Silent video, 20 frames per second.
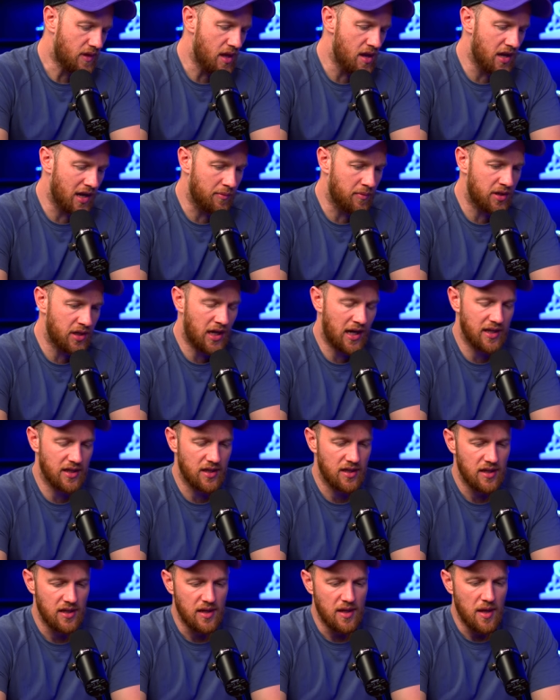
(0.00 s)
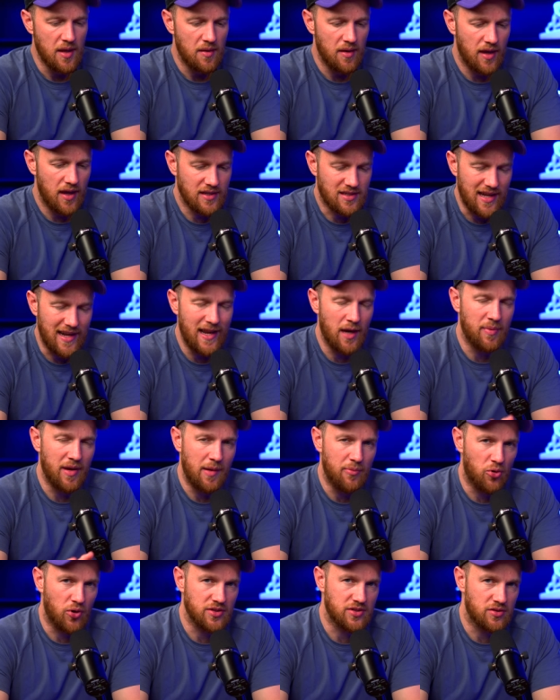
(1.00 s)
And I'm going to kind of, it's a little bit
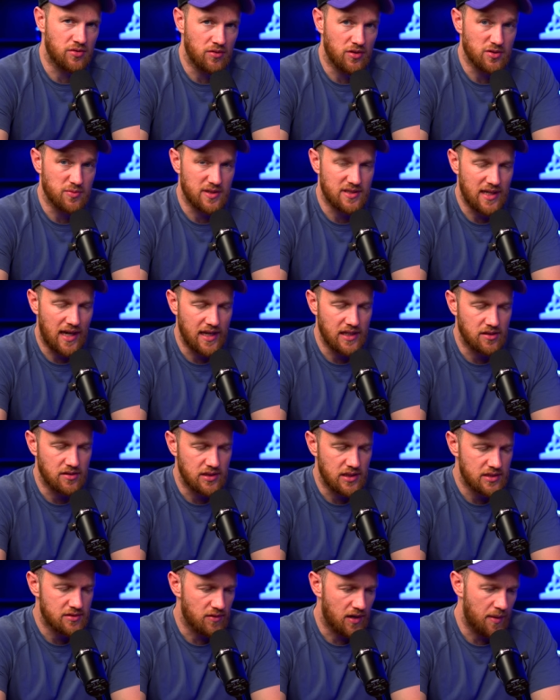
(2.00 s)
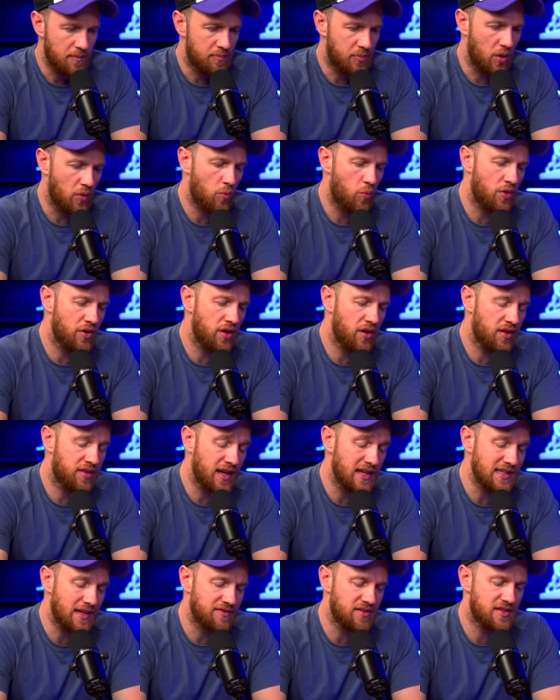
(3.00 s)
hypocritical because we started doing this, right? But one of the
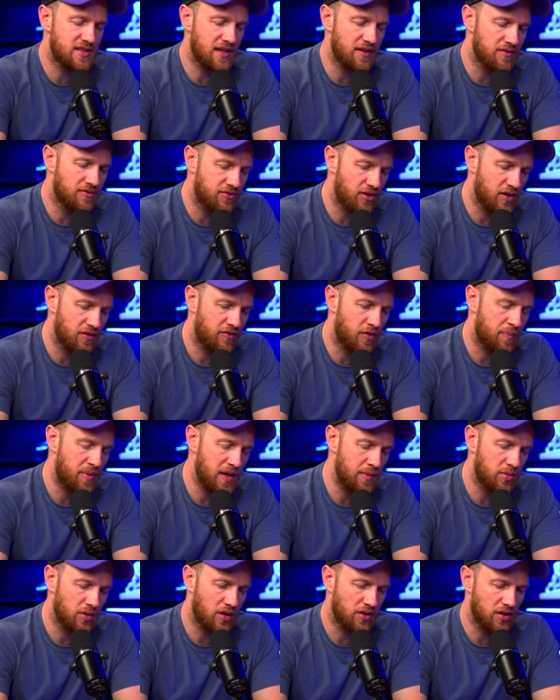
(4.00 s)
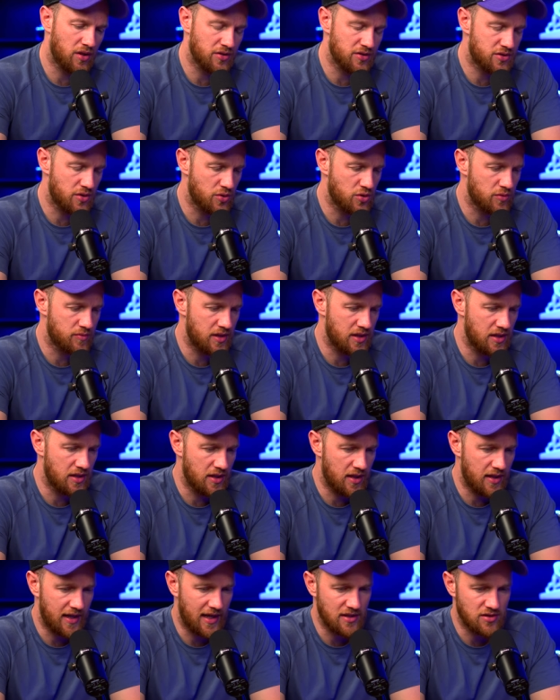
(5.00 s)
things I've seen for, for people on, on social media
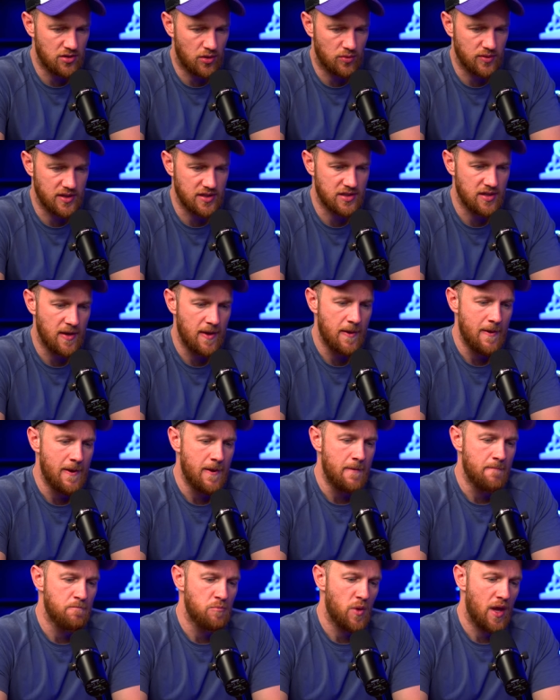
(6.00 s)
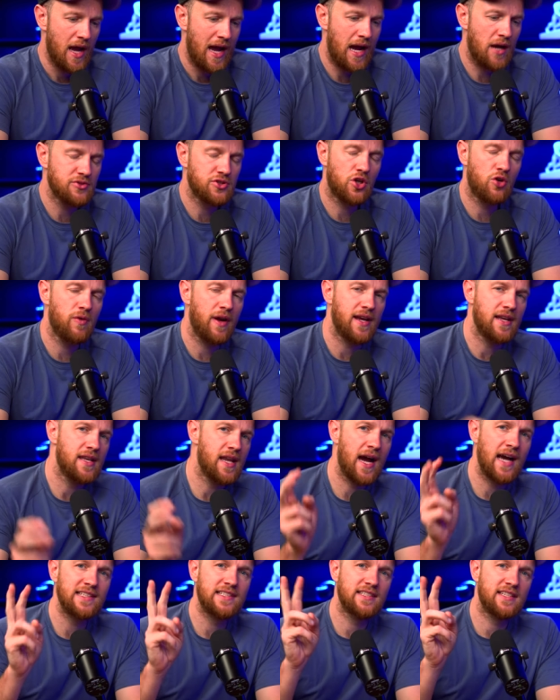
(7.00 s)
that they get told is how to create
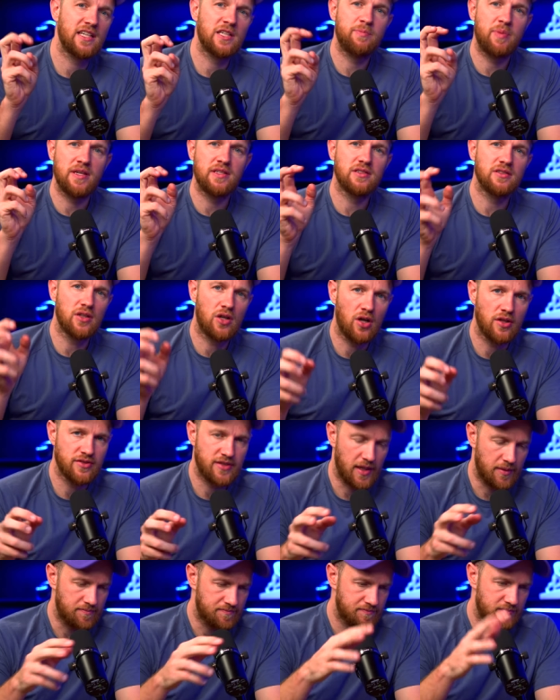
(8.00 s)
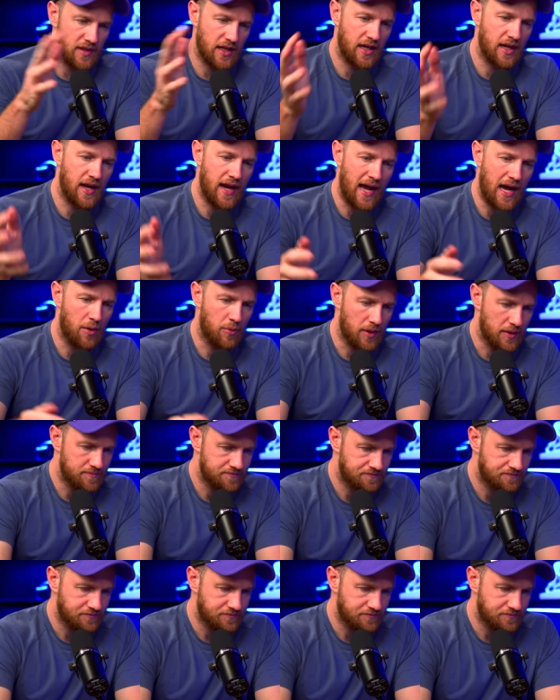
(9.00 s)
ninety-six pieces of content in an hour.